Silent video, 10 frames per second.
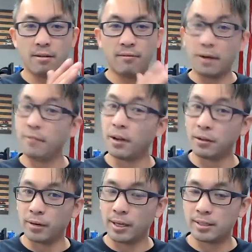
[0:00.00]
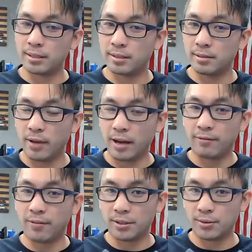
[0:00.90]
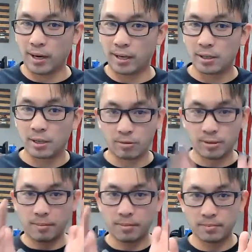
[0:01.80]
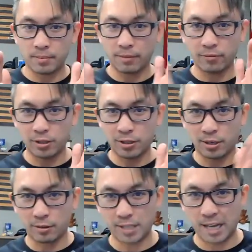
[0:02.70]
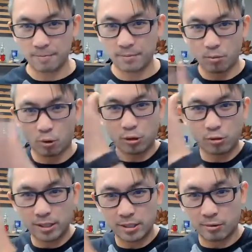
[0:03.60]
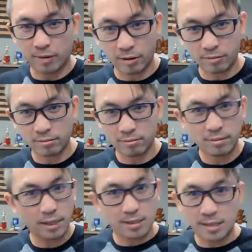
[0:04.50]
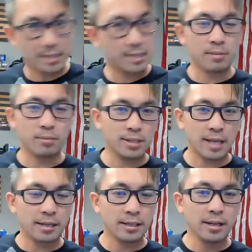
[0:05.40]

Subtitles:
Fed funds rate goes up, inflation goes down, mortgage rates go down. That's as simple as that.